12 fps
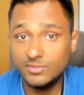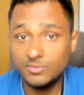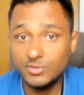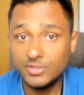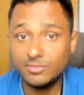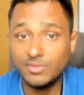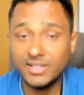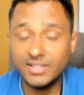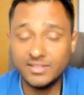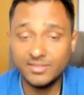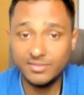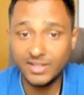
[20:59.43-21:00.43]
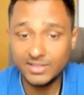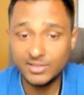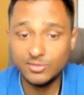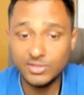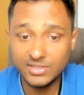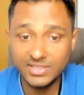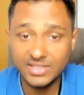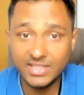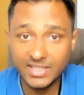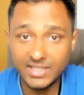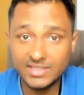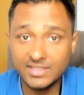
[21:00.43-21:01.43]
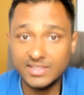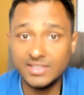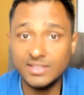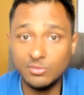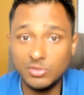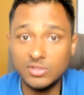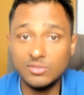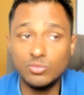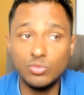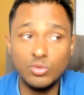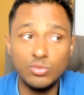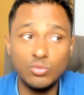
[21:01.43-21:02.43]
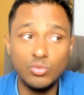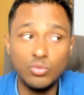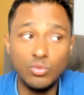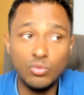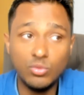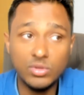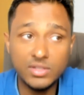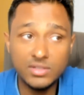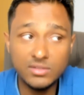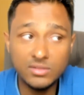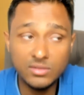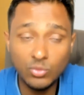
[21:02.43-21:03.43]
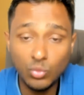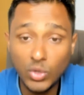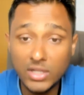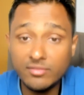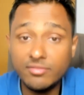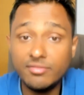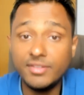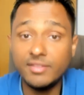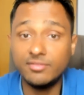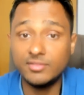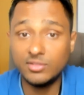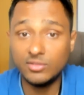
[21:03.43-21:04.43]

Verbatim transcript: which my father was the collector, it was is one fifth